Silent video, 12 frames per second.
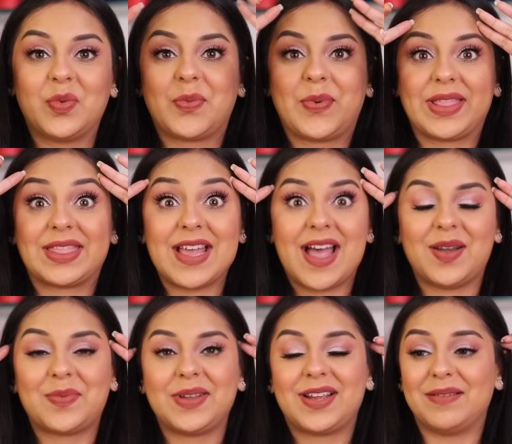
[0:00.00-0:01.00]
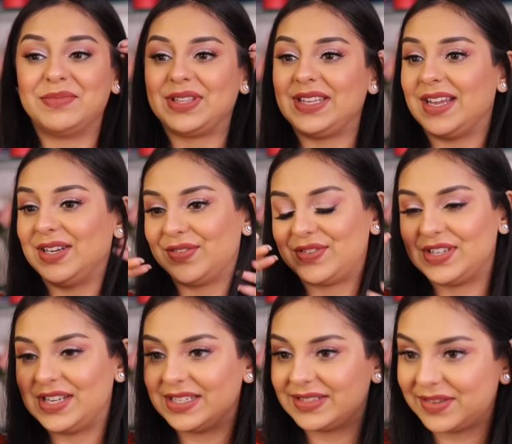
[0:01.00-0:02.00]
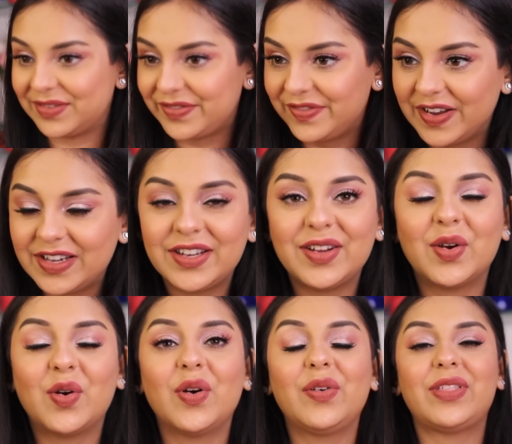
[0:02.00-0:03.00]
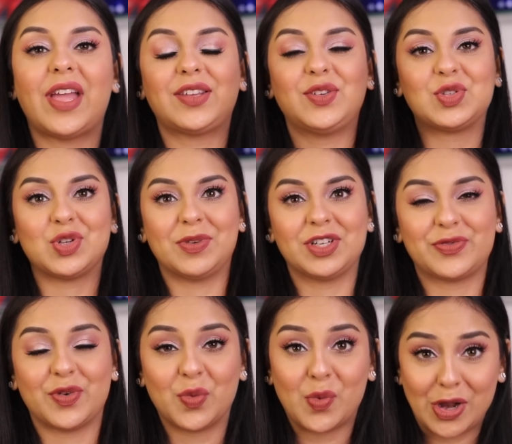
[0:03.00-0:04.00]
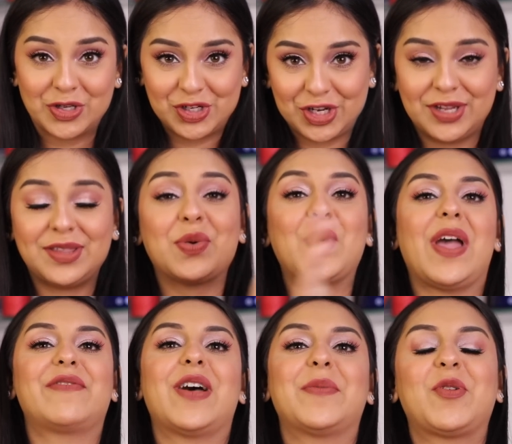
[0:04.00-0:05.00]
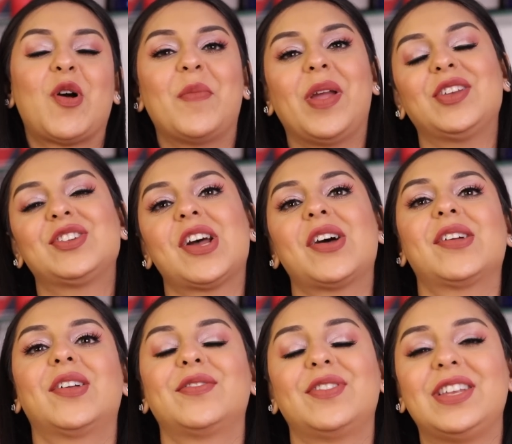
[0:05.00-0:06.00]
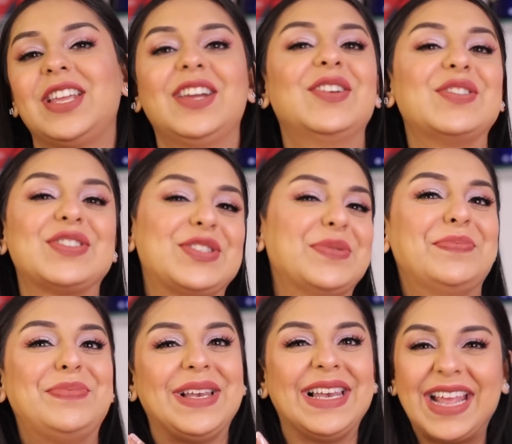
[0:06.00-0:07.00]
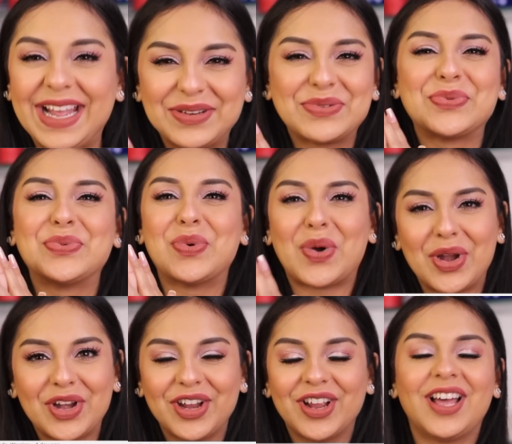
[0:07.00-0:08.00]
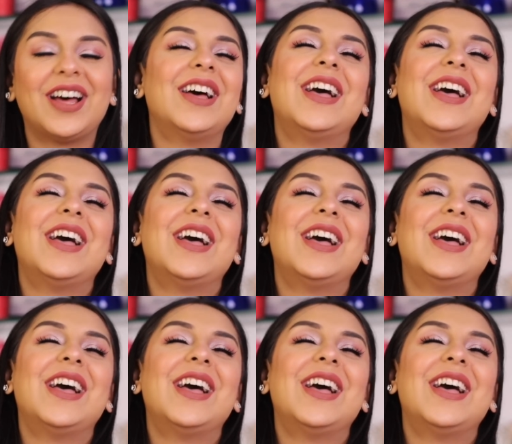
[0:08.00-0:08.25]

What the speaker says: With that, we come to the end of today's video. Thank you so much for watching. The Wear Fam comment shout out of the day goes to Blade Warrior.